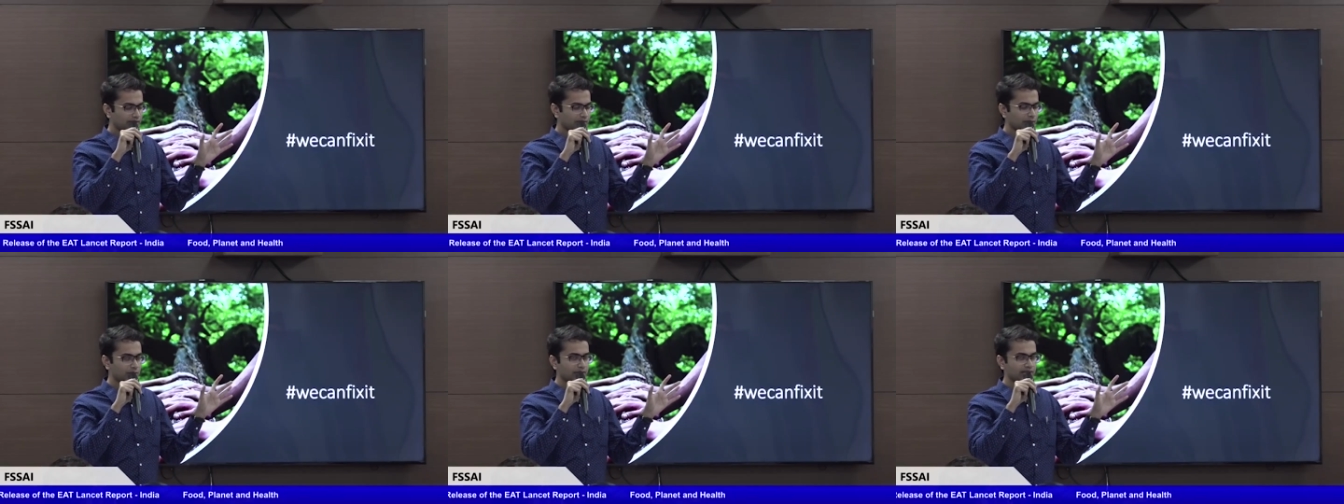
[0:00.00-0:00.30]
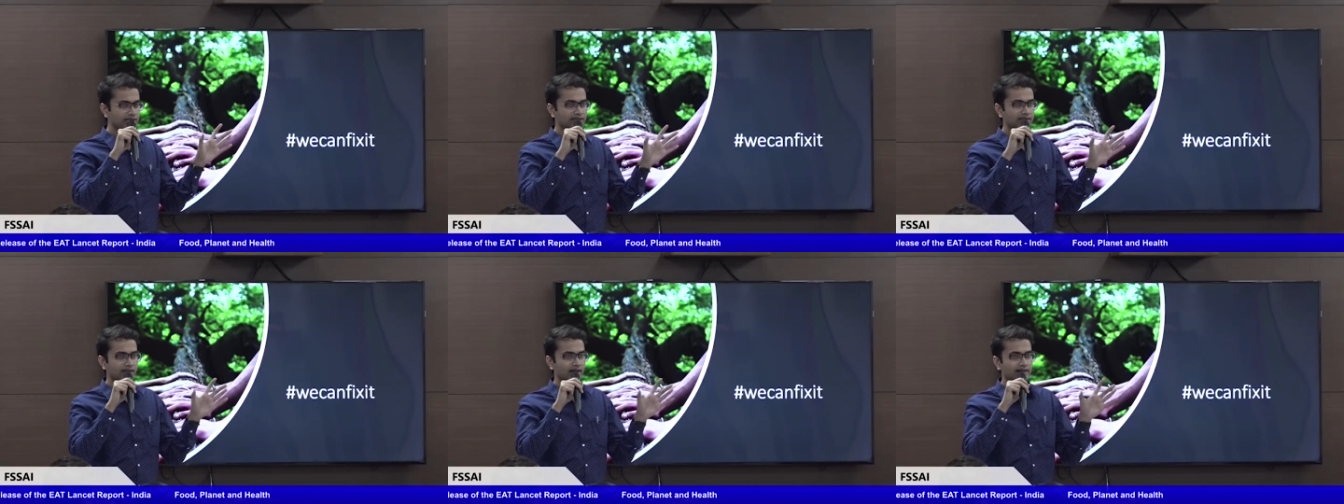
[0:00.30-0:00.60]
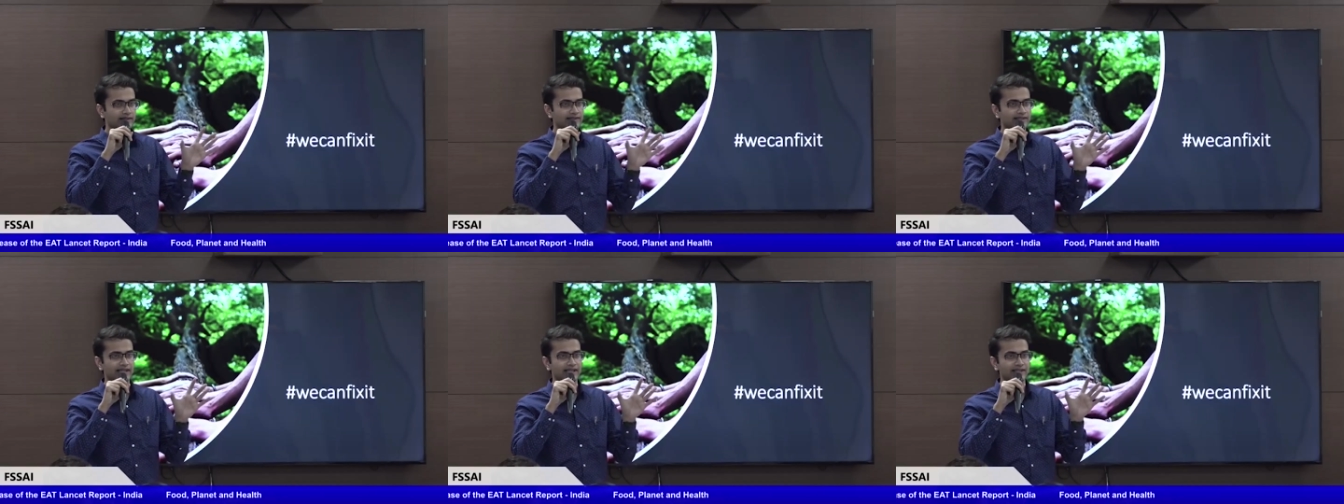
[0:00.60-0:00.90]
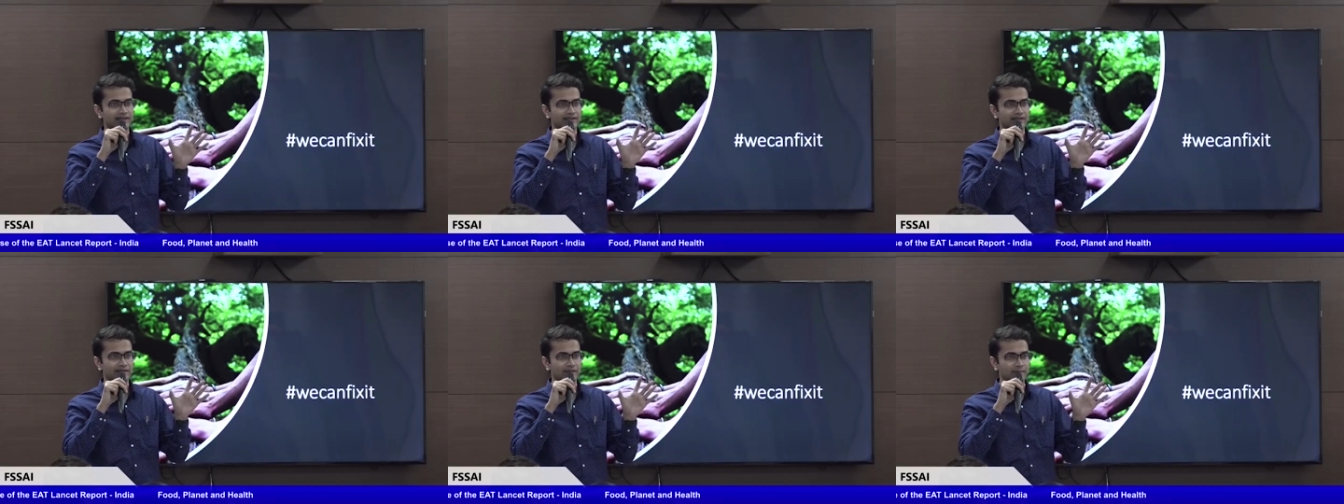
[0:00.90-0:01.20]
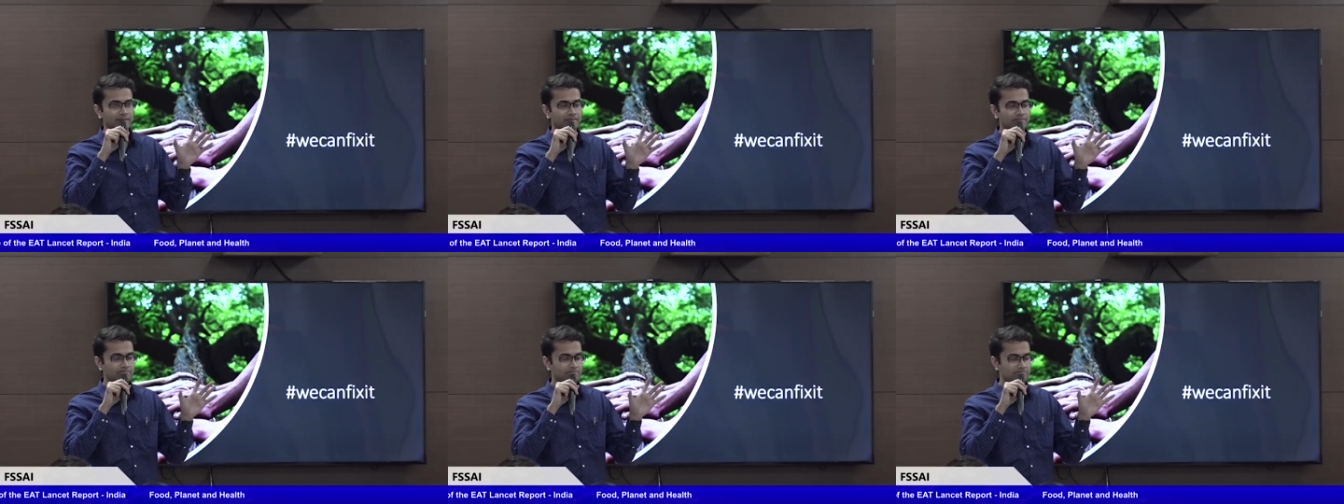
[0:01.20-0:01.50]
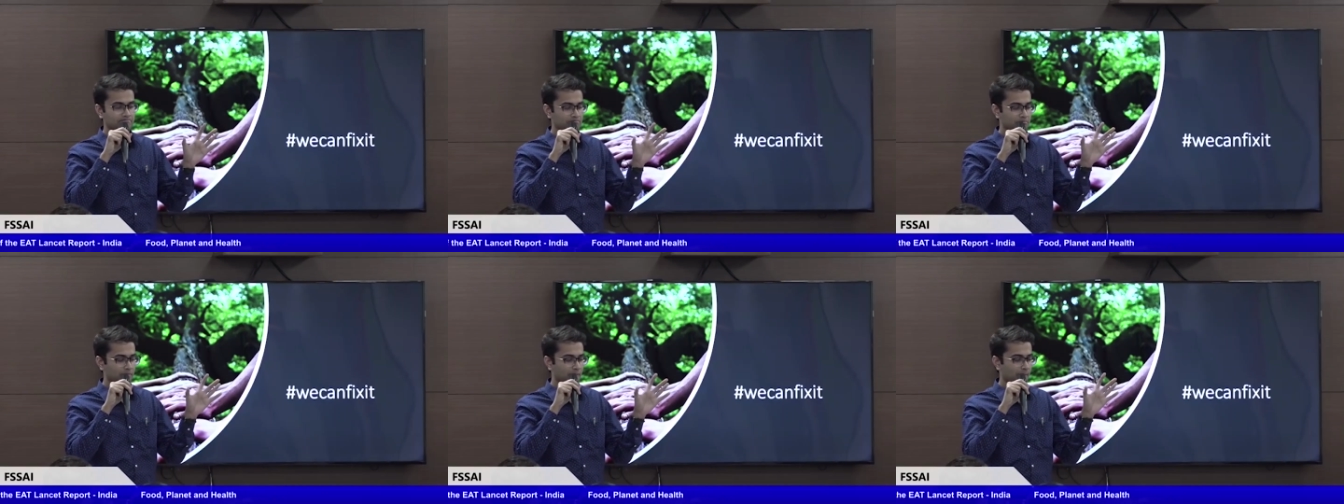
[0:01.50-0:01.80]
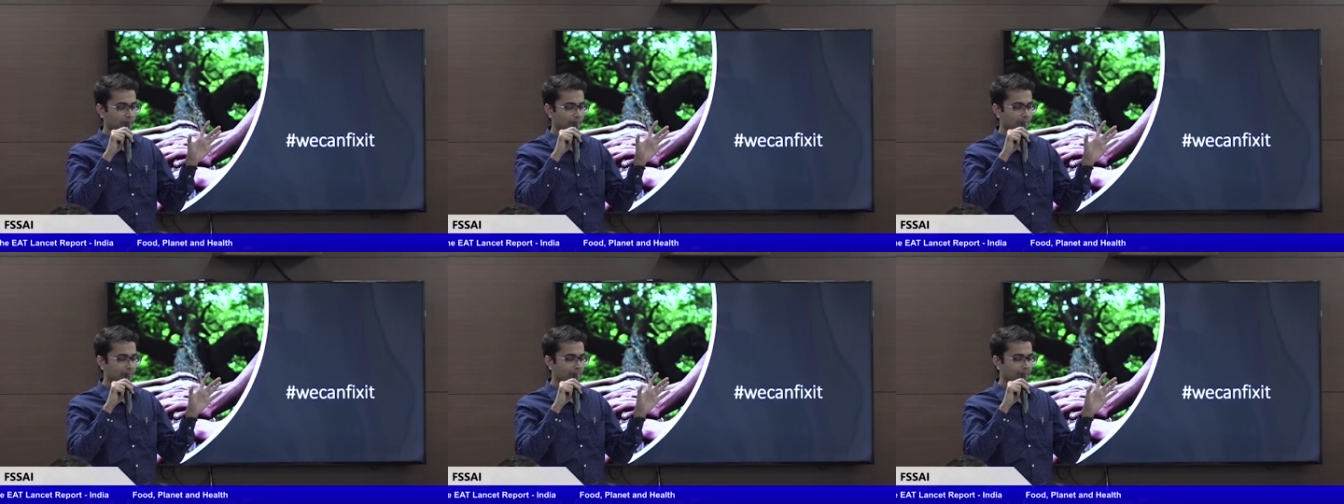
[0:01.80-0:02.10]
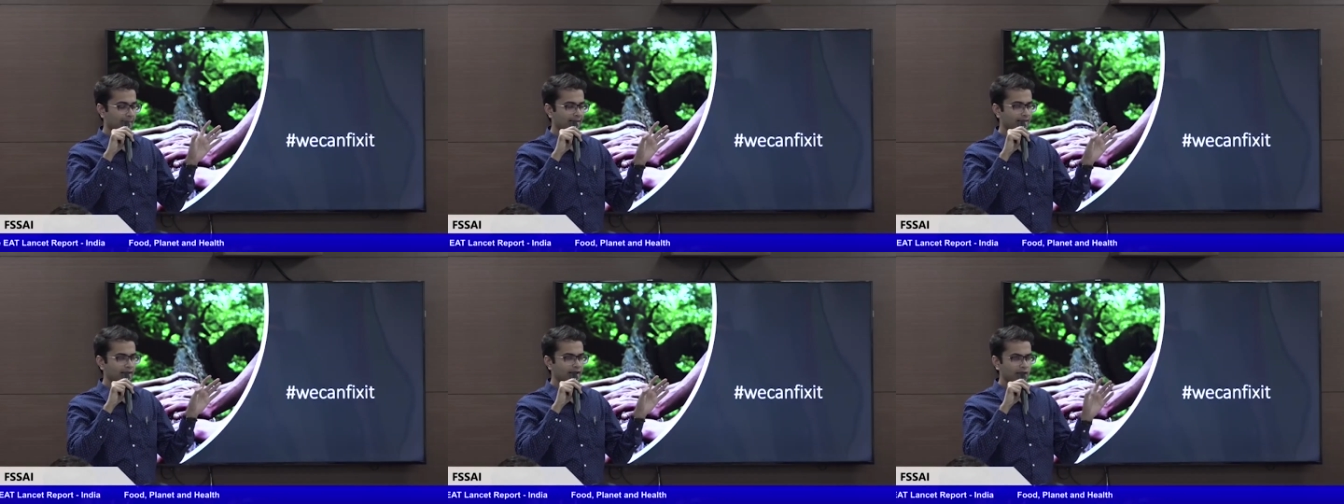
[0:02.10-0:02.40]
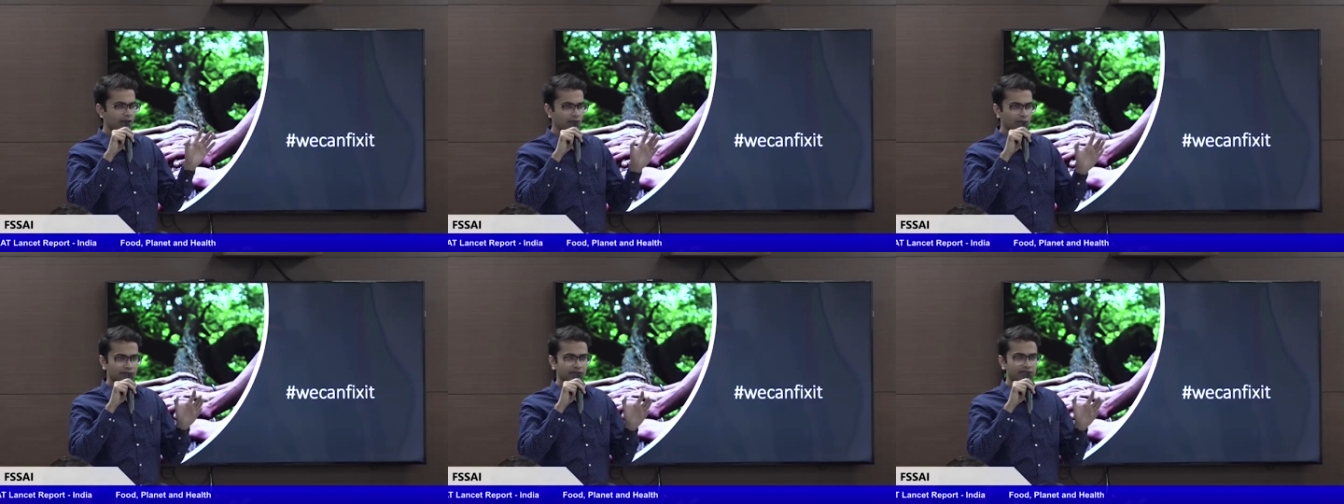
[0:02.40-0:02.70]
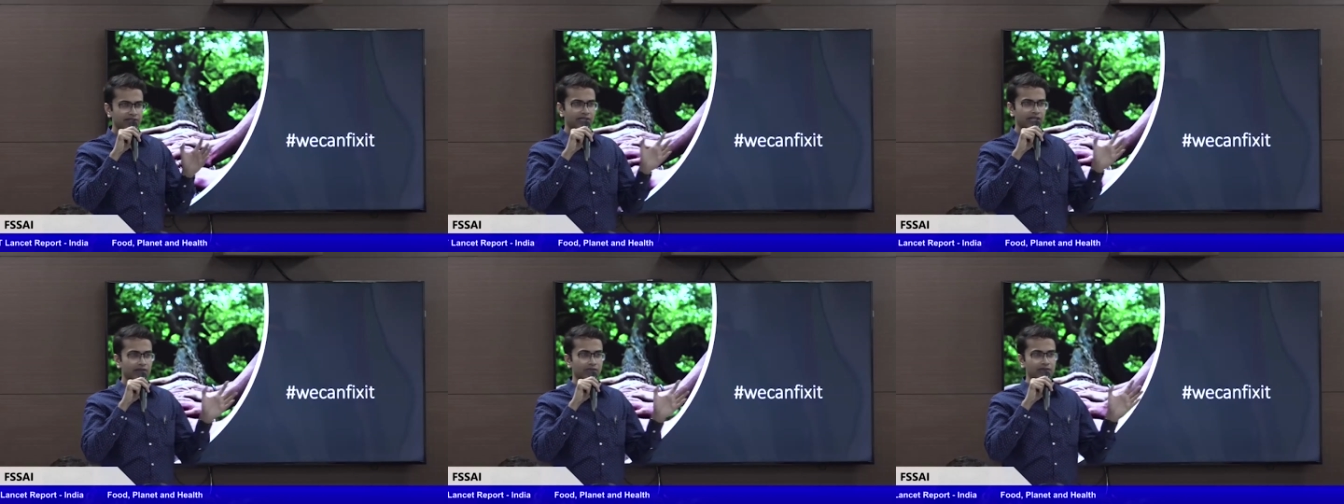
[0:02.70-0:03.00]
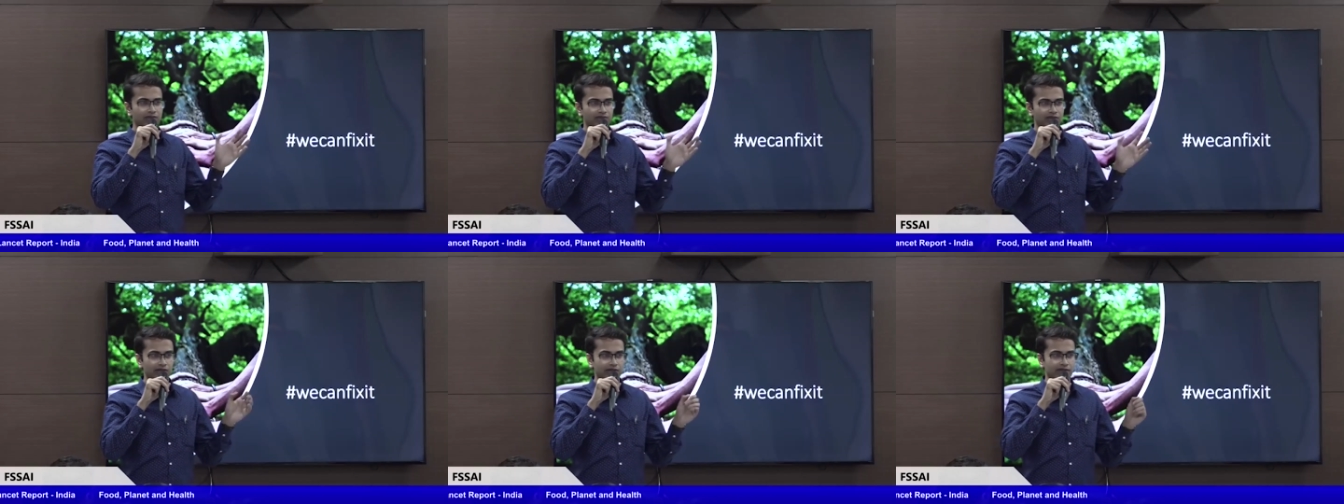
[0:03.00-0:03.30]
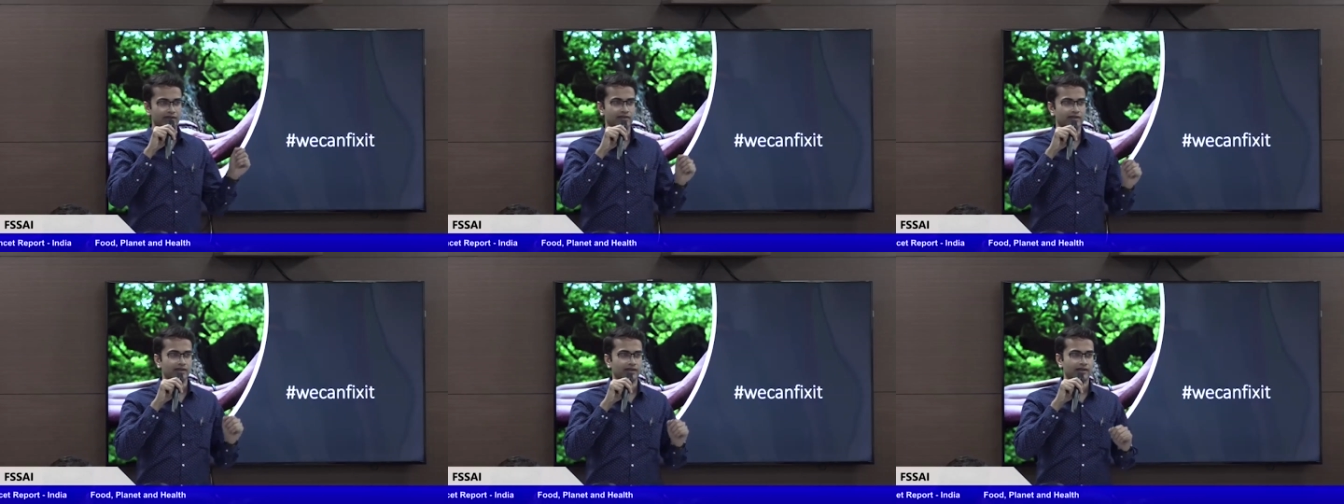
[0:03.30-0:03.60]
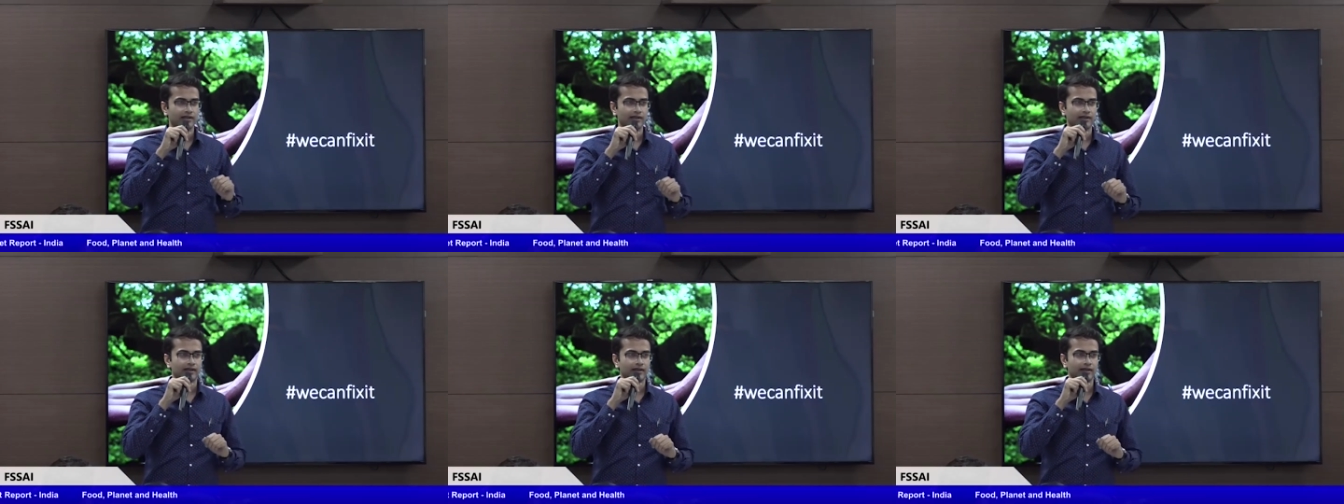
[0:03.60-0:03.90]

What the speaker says: where Tony Stark says, "We are the Avengers.